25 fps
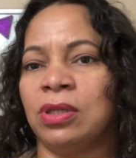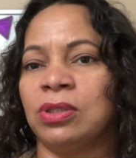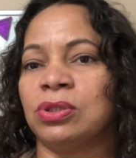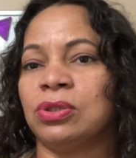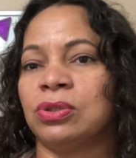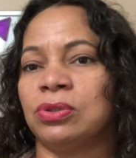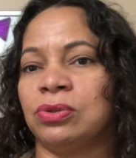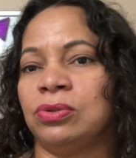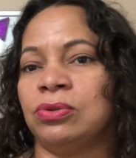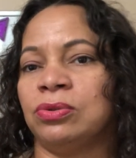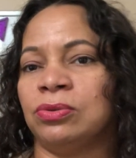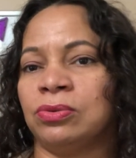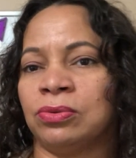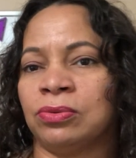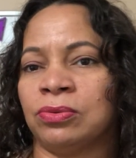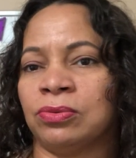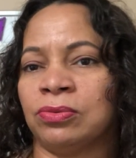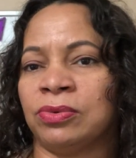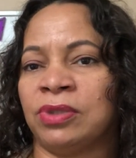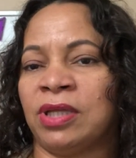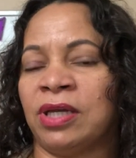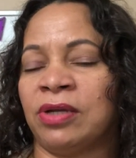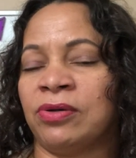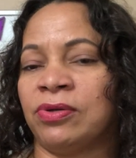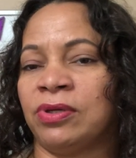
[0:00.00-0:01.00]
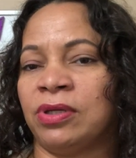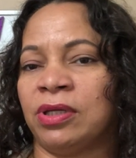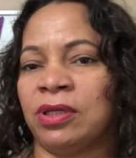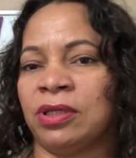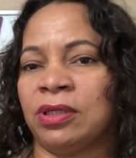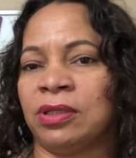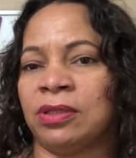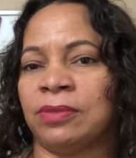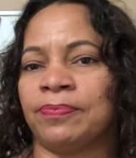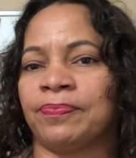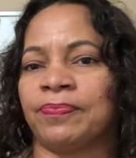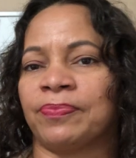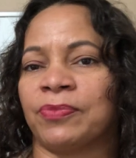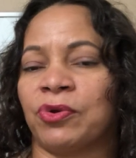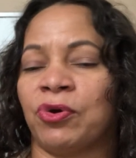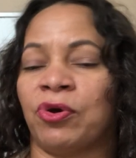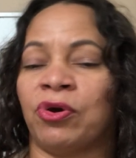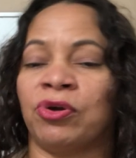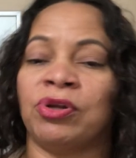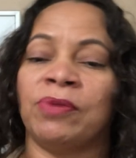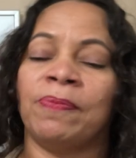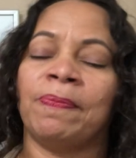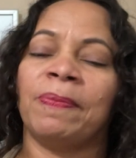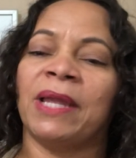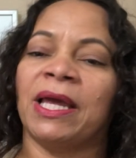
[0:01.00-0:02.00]
to do that
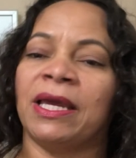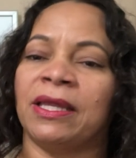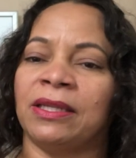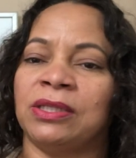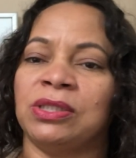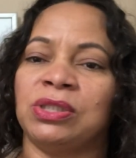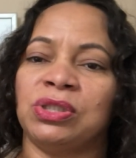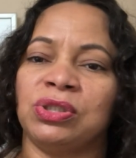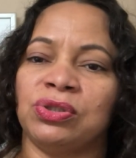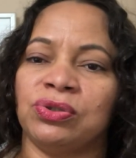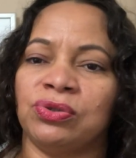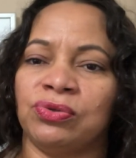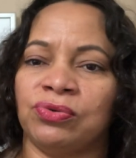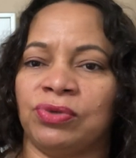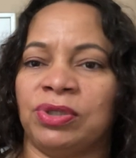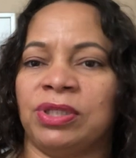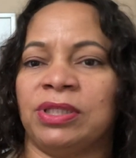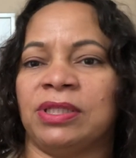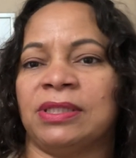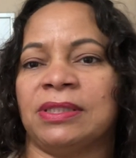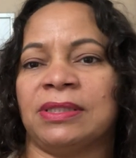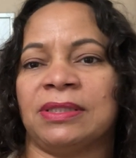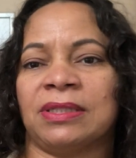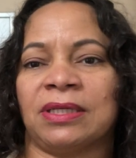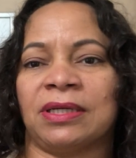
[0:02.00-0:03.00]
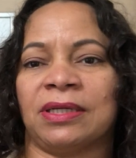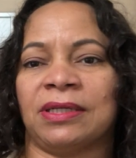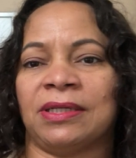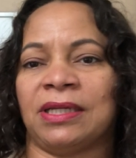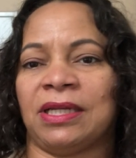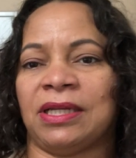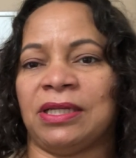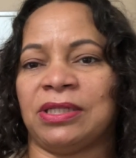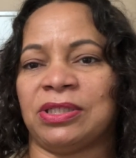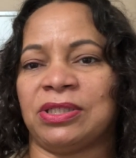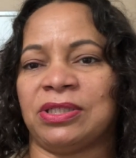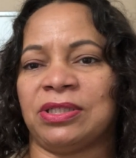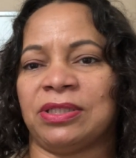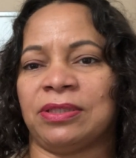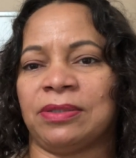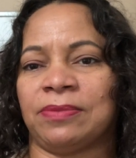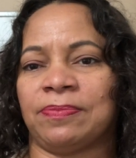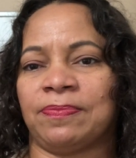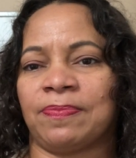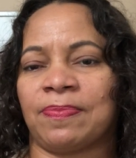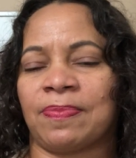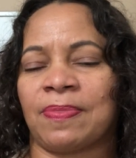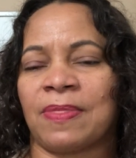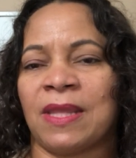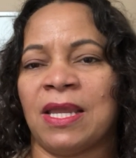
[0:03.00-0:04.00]
we planning to do in this incarnation,
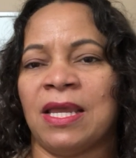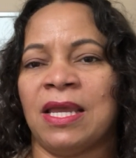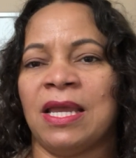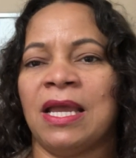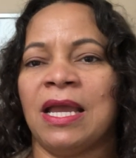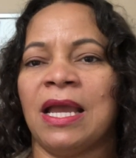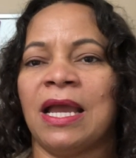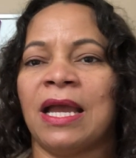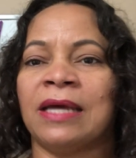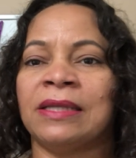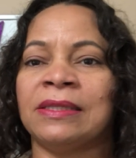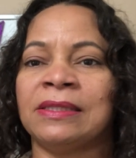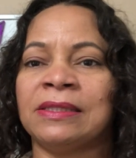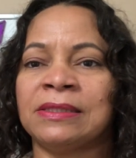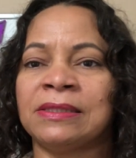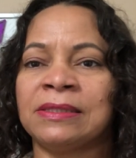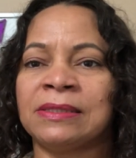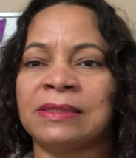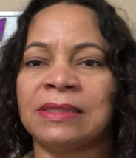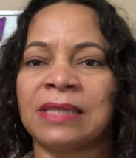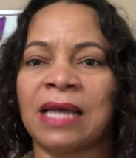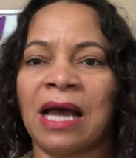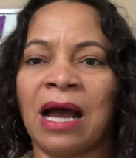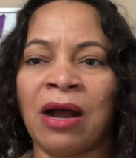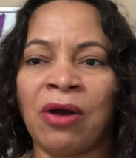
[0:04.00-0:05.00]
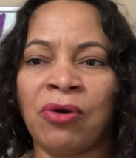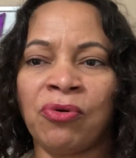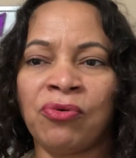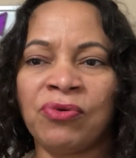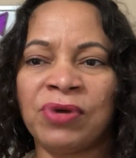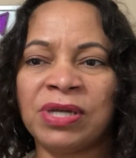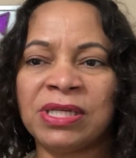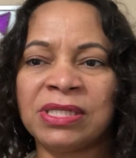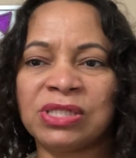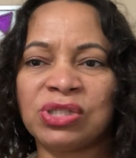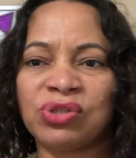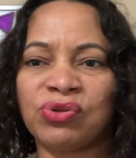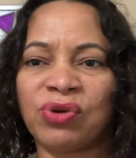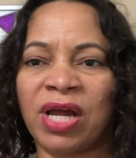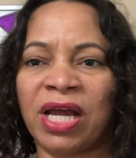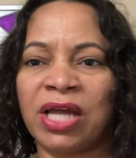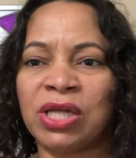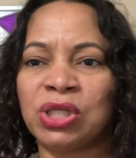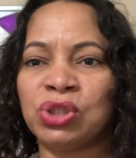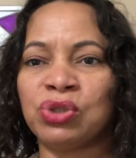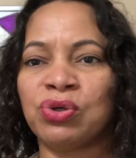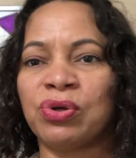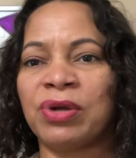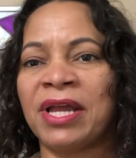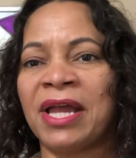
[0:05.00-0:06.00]
and it's always try
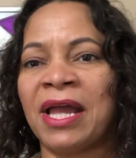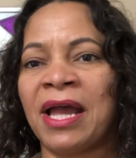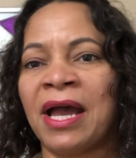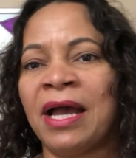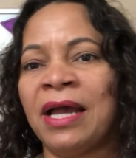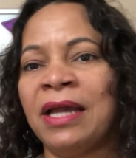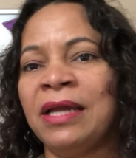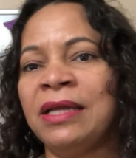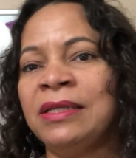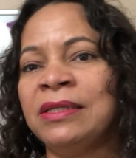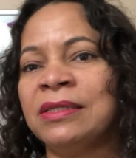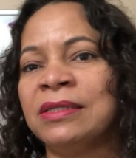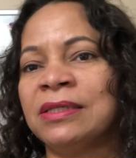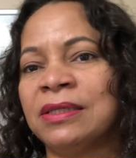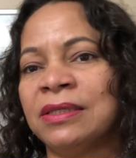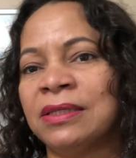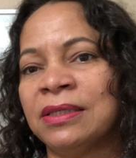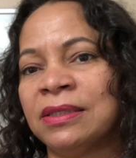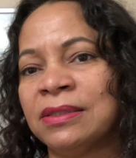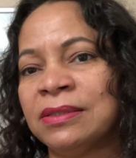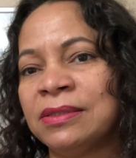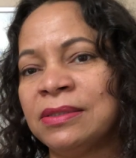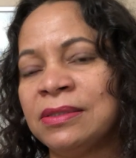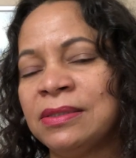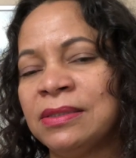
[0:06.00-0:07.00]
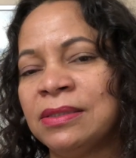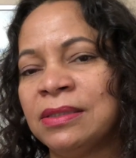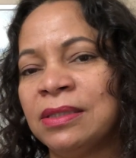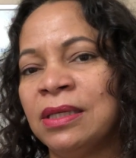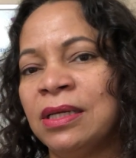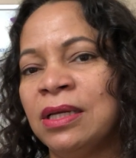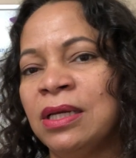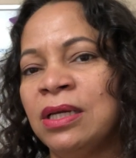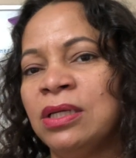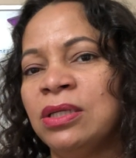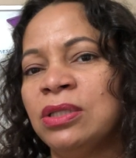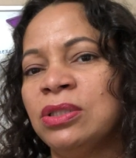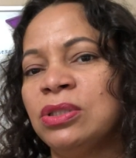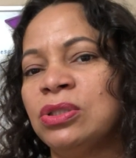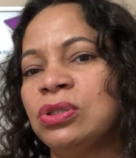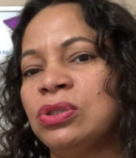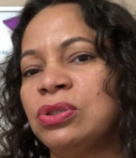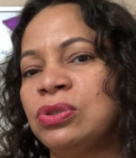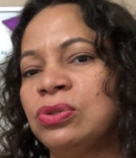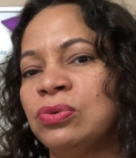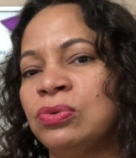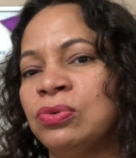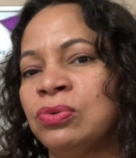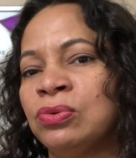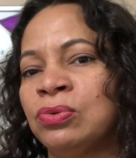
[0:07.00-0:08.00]
to guide us
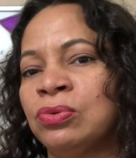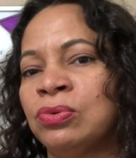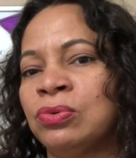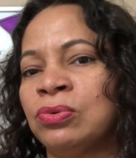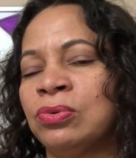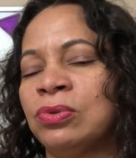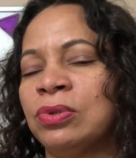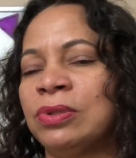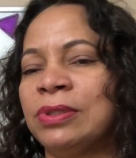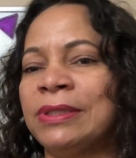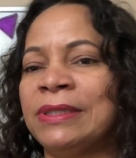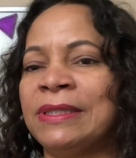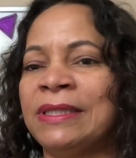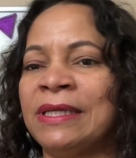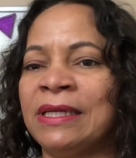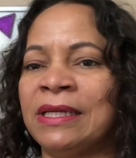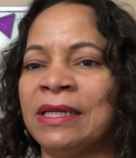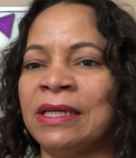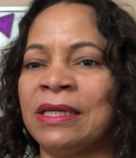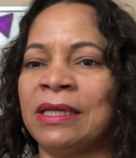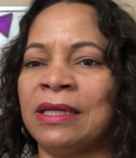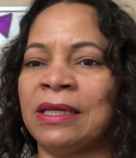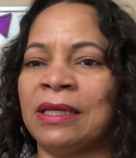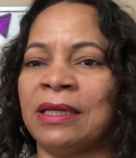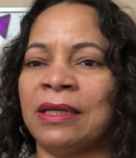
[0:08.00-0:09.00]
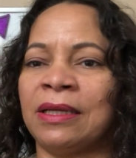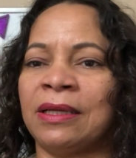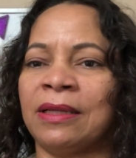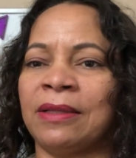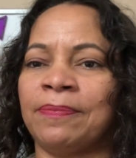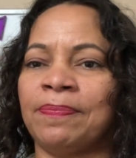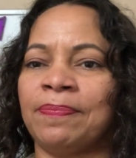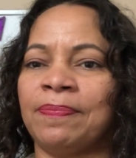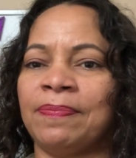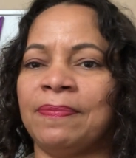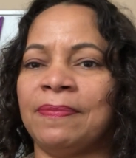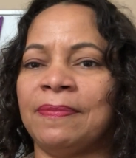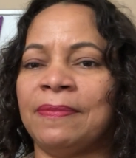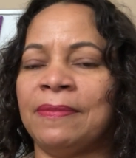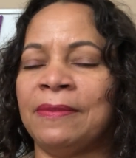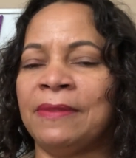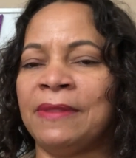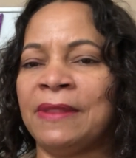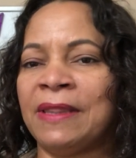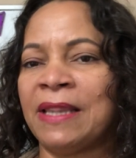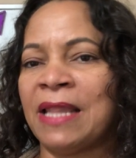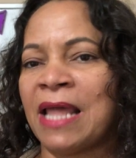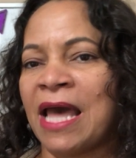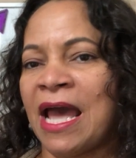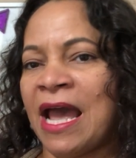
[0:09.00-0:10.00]
to the
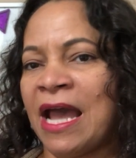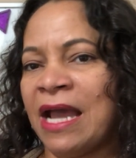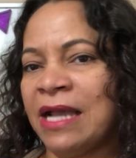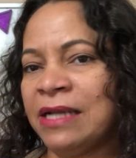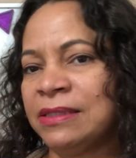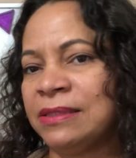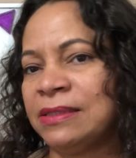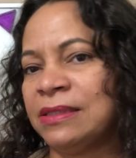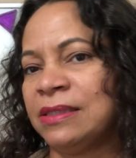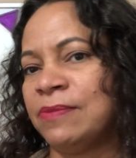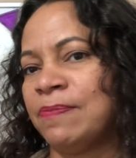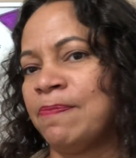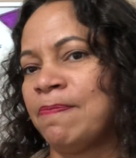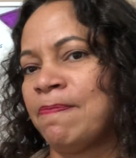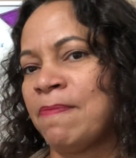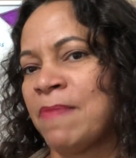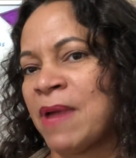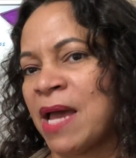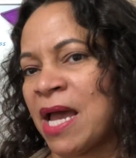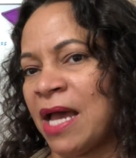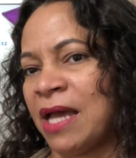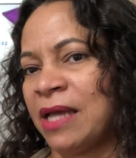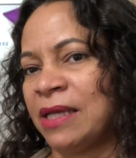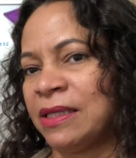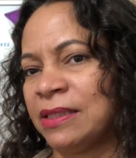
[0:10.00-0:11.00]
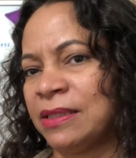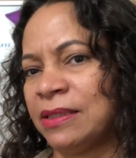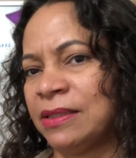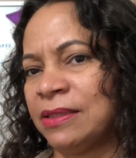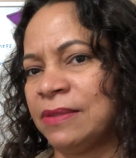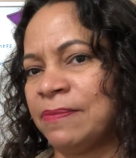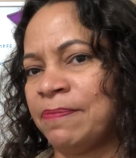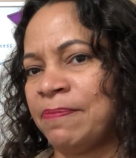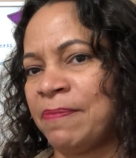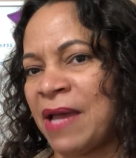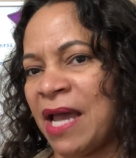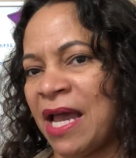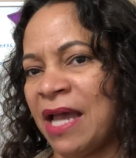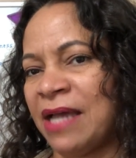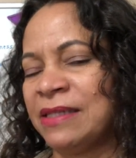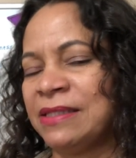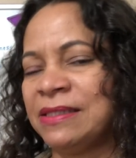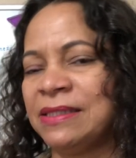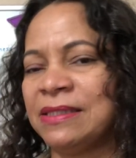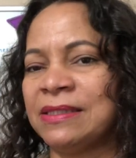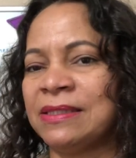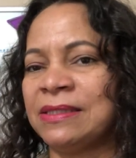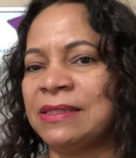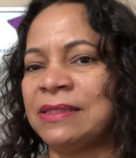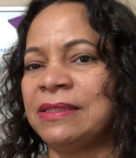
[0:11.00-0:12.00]
next
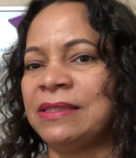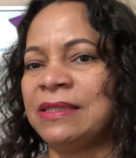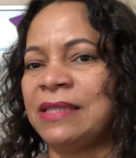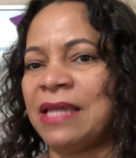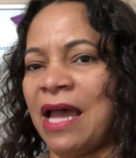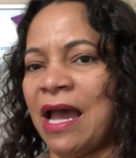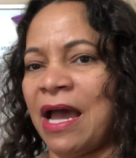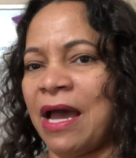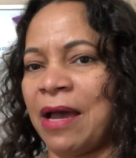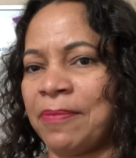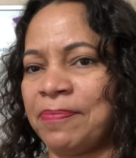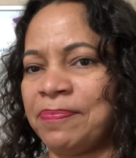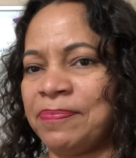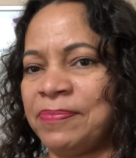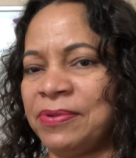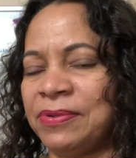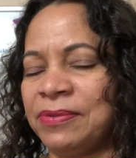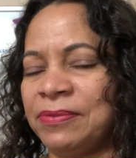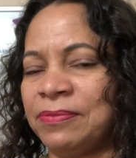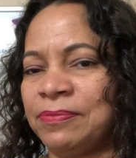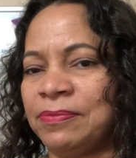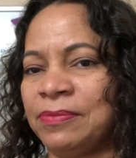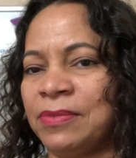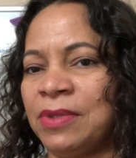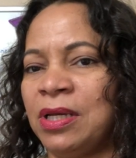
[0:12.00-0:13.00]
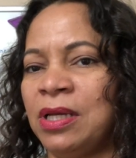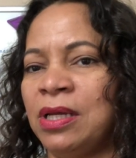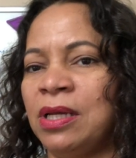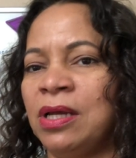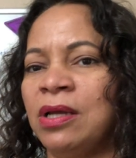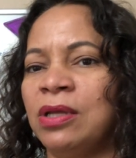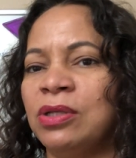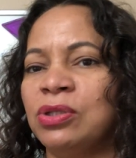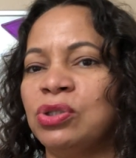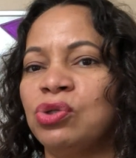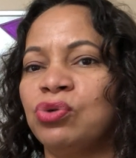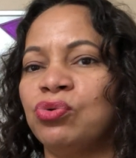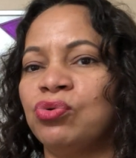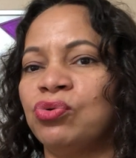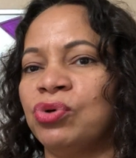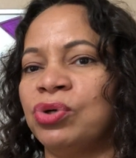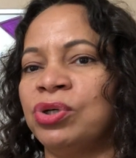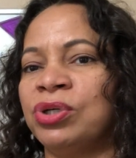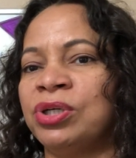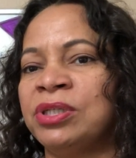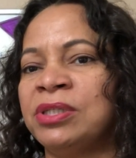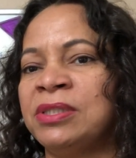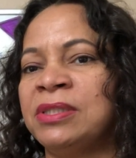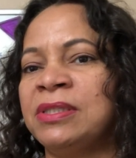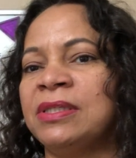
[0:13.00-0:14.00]
best step
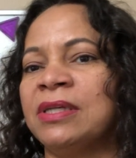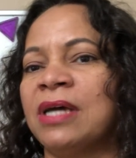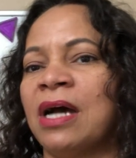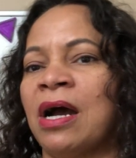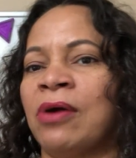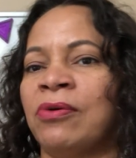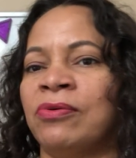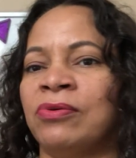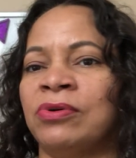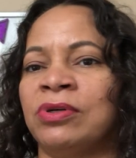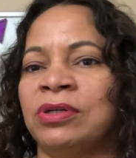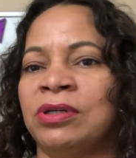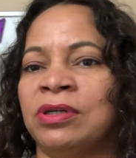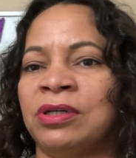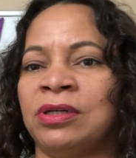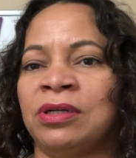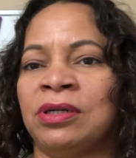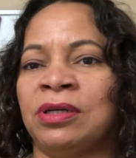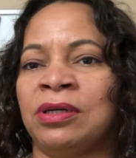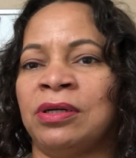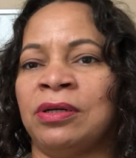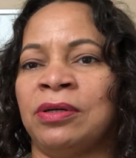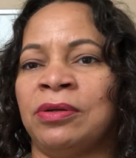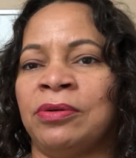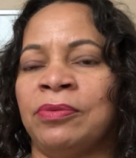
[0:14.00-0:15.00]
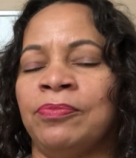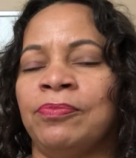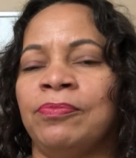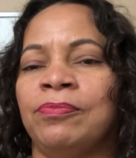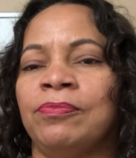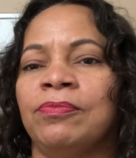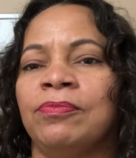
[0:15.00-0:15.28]
towards our